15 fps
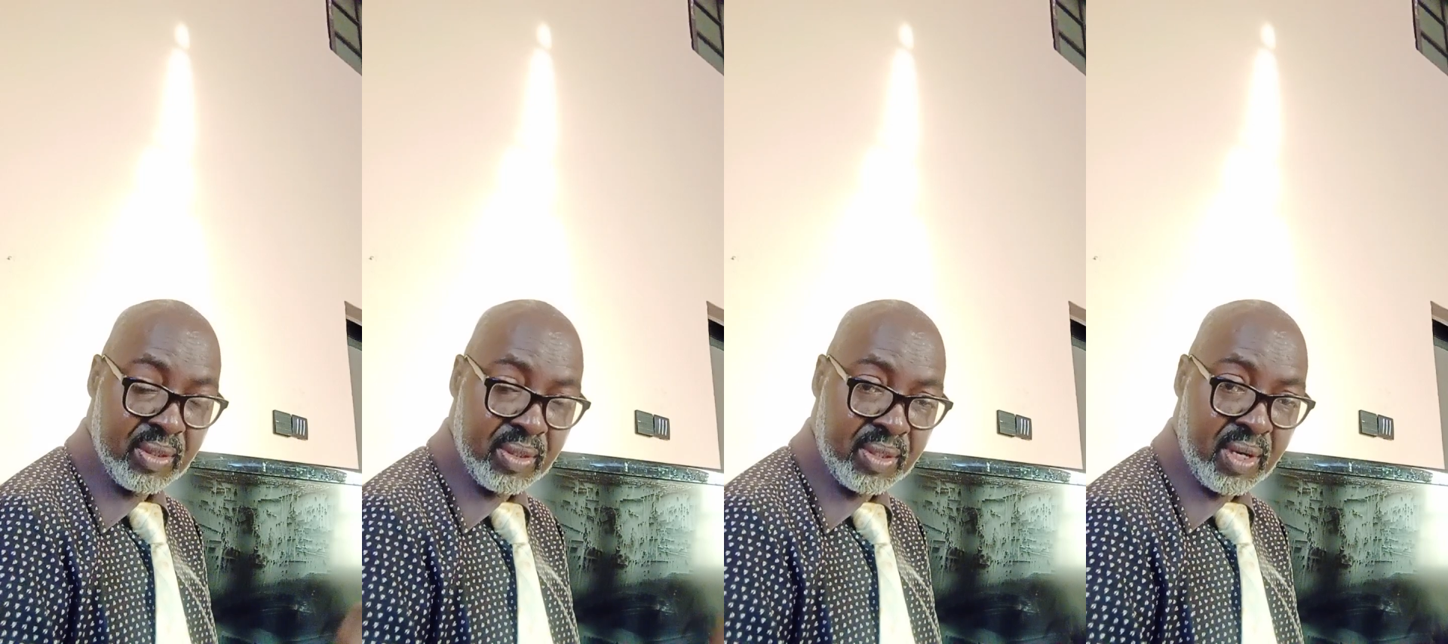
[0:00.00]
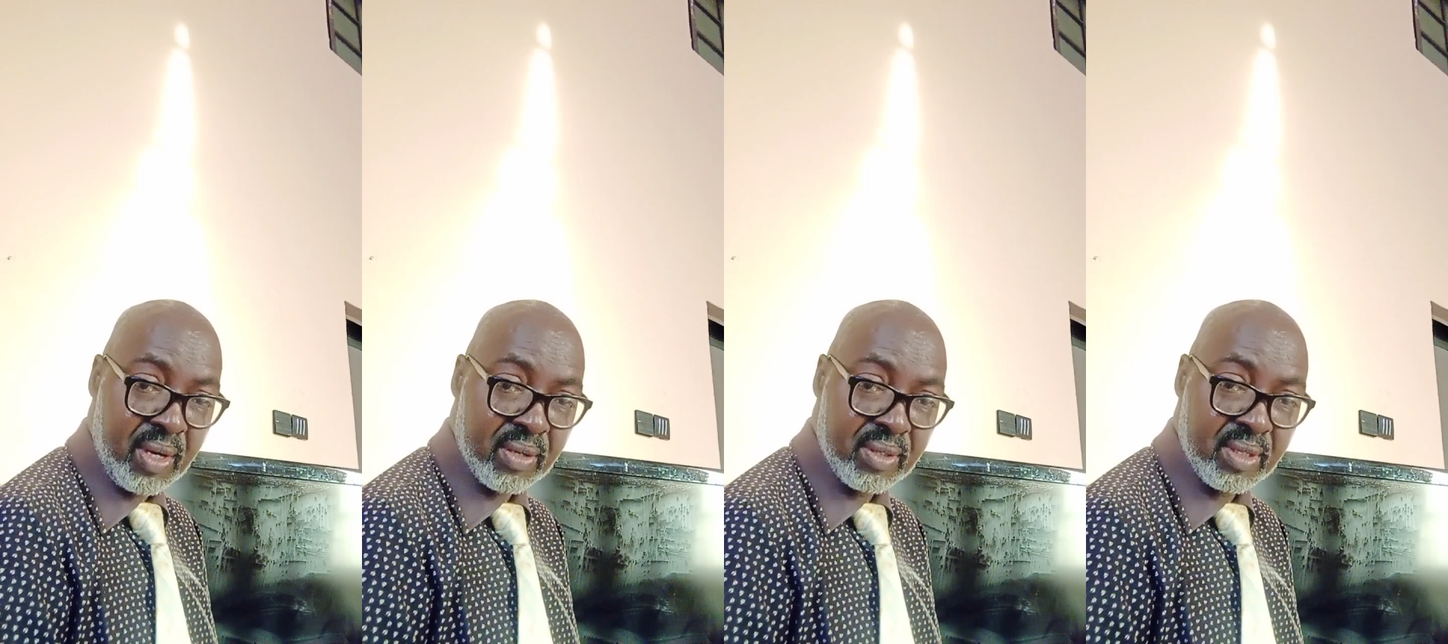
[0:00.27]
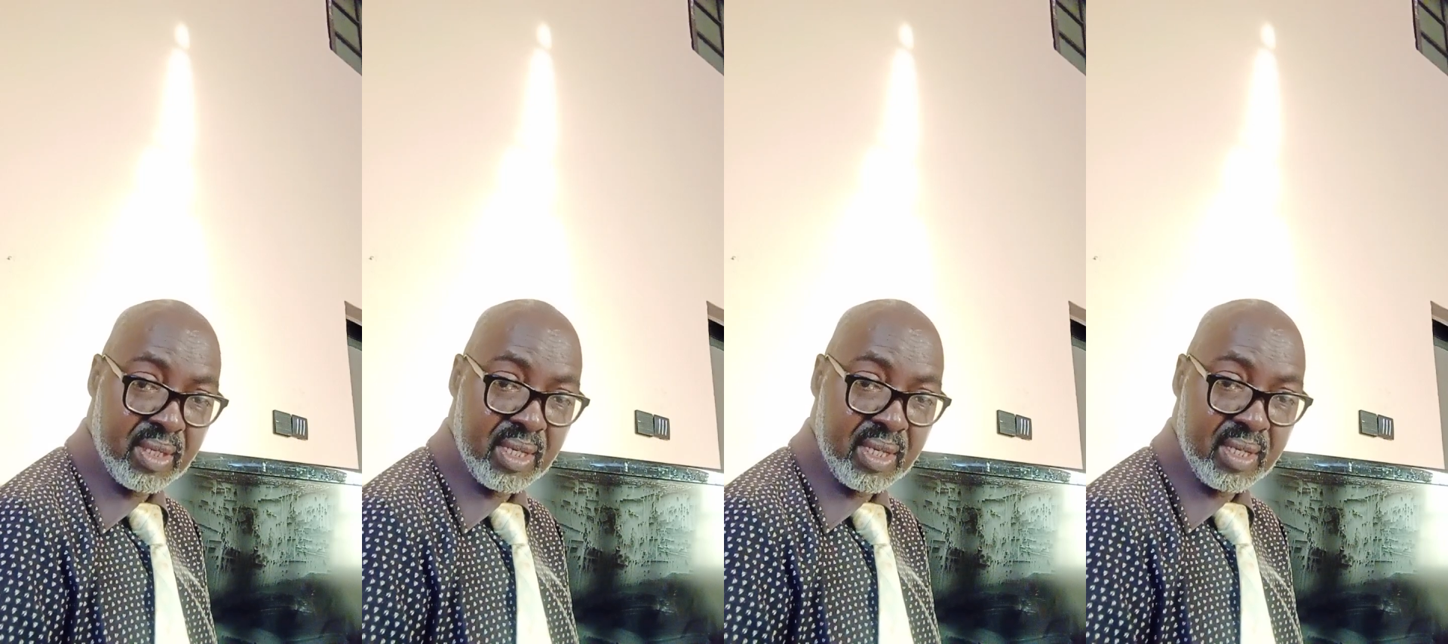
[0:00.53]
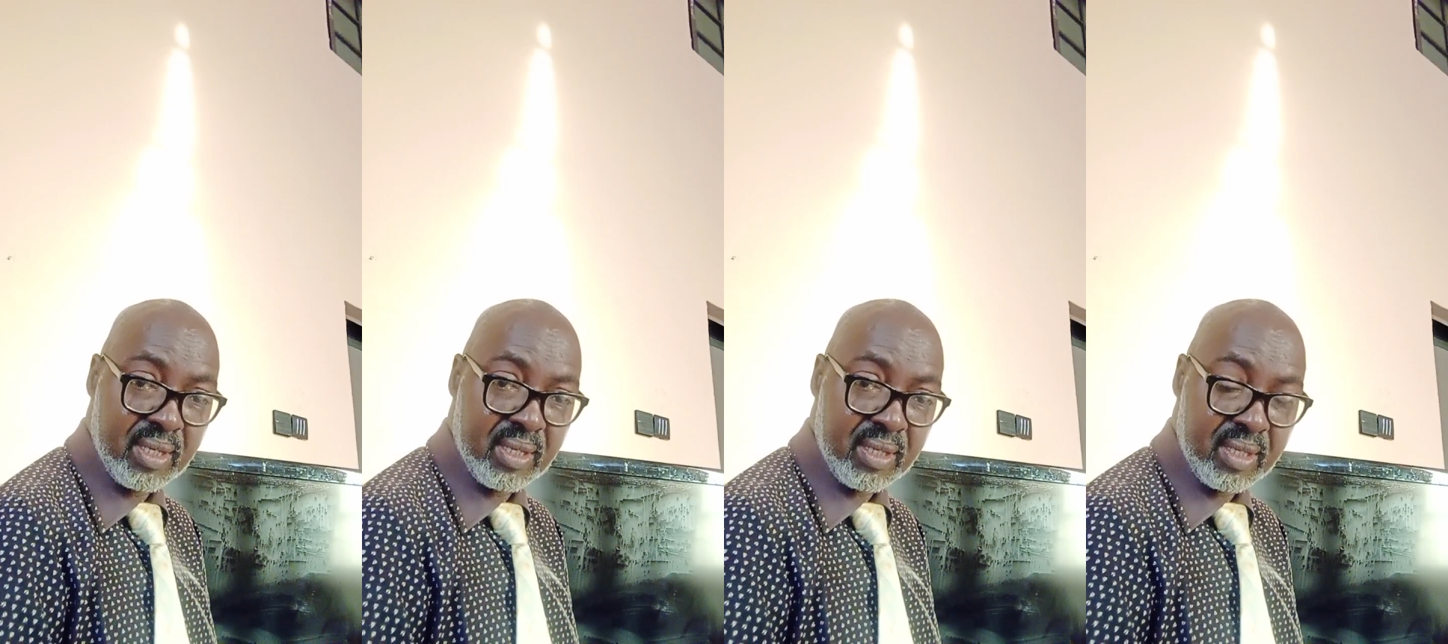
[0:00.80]
drugs,
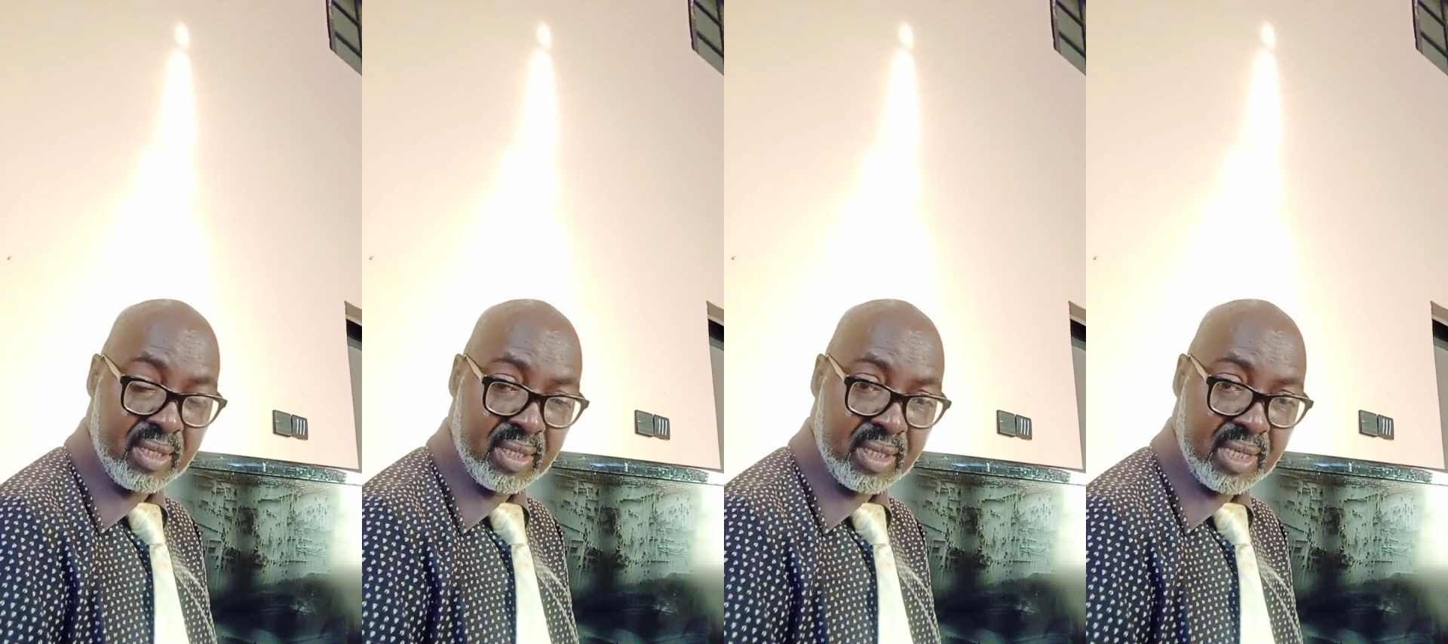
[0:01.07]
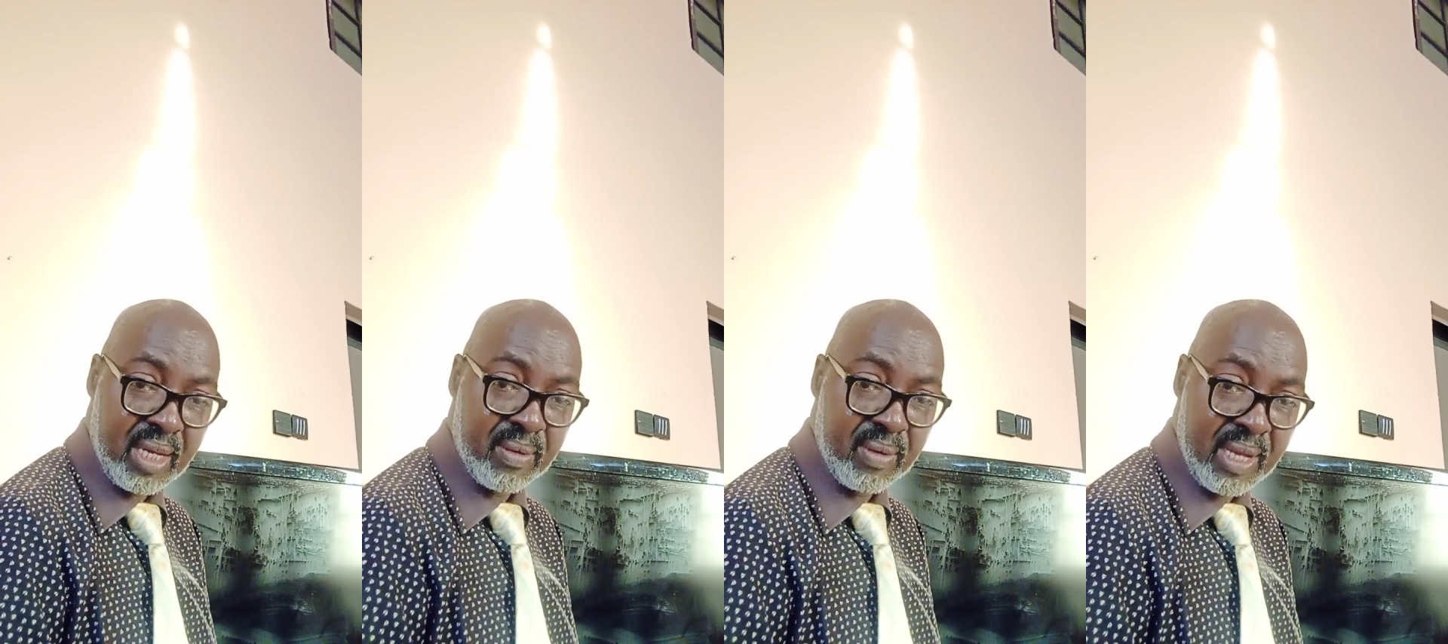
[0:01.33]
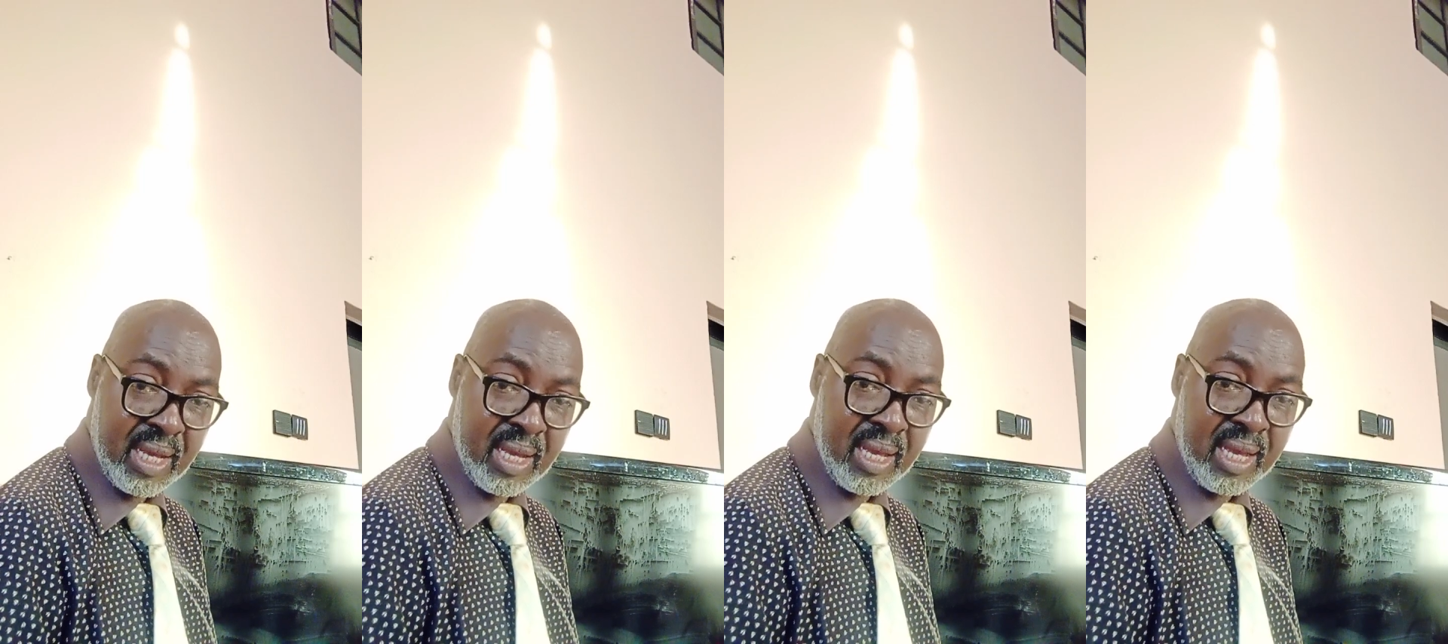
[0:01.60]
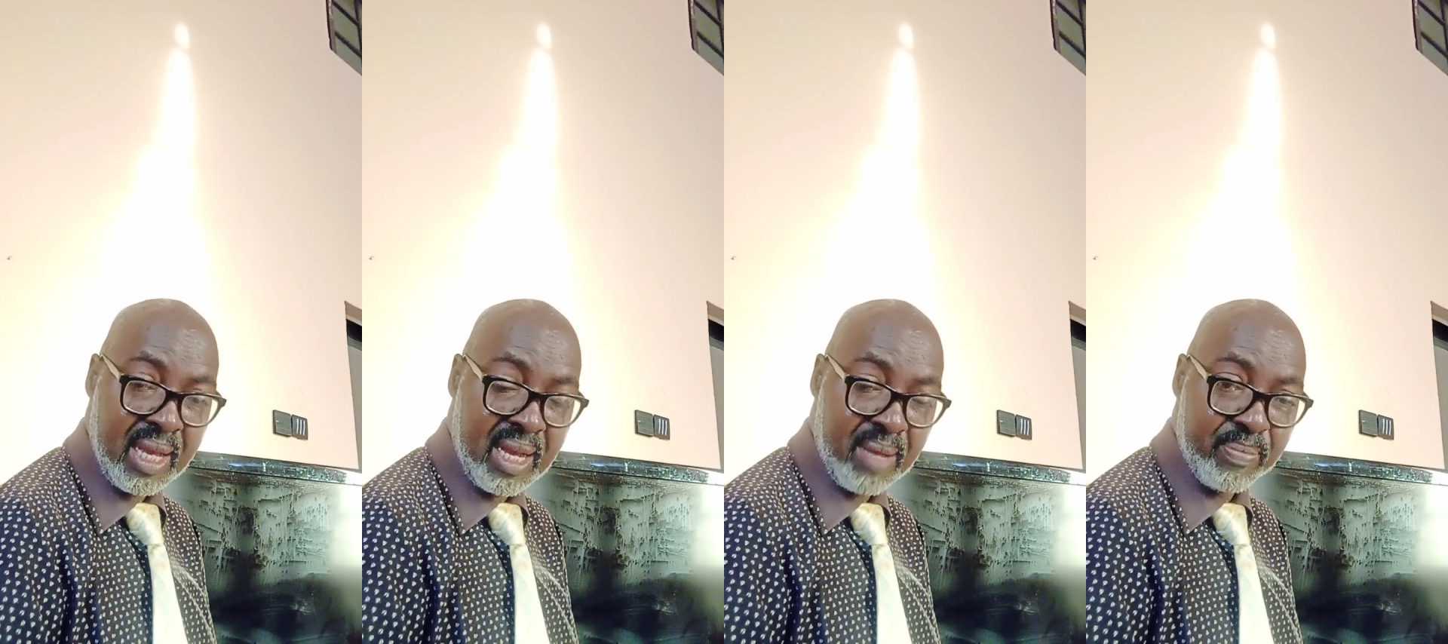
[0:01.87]

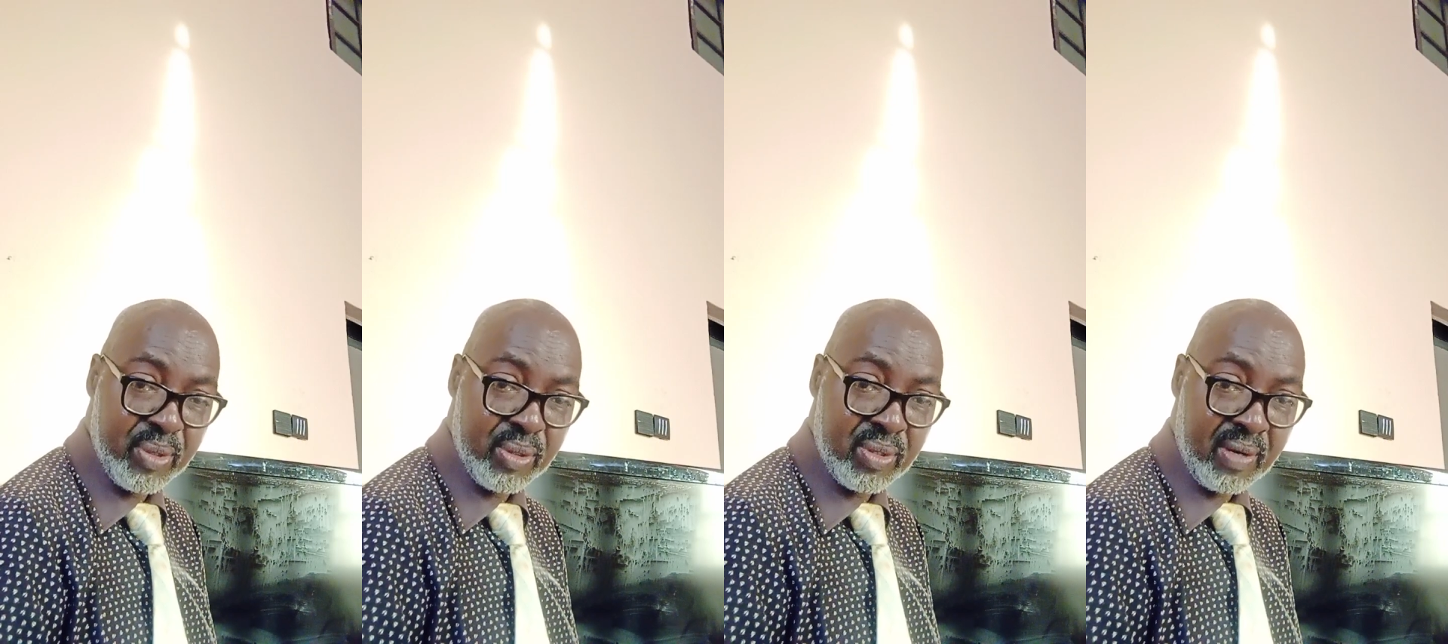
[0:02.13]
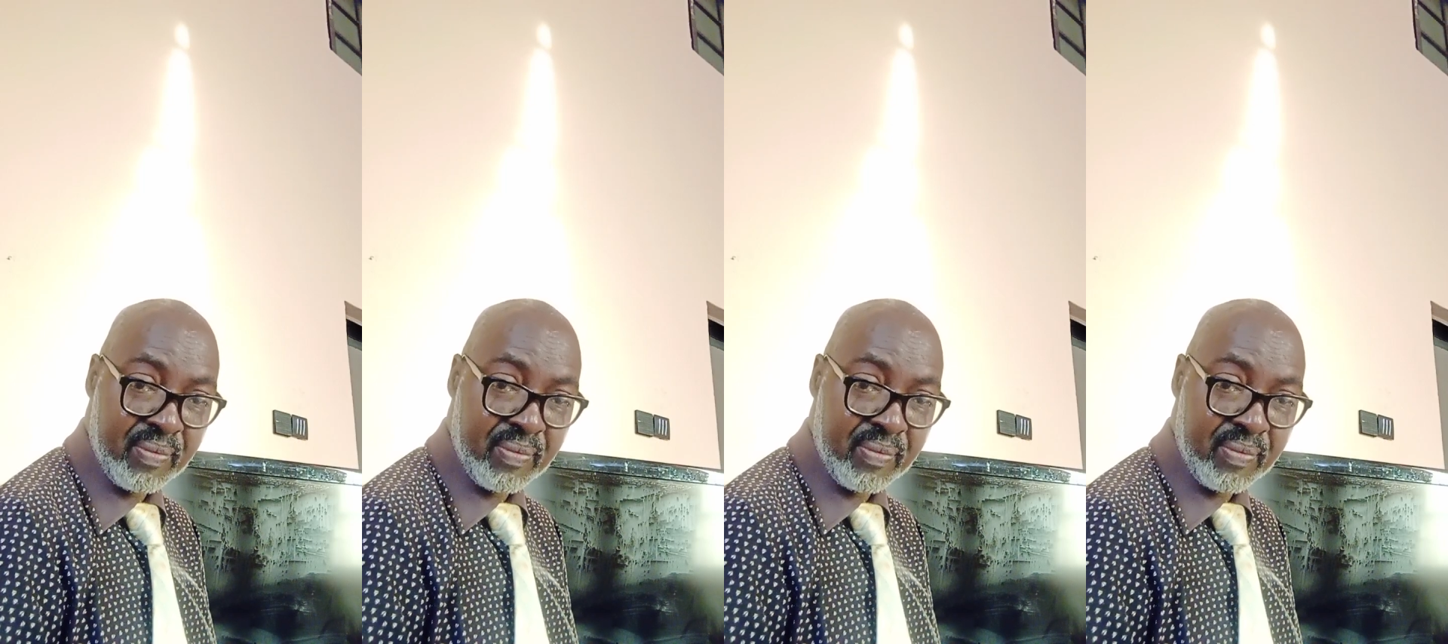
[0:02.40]
abuse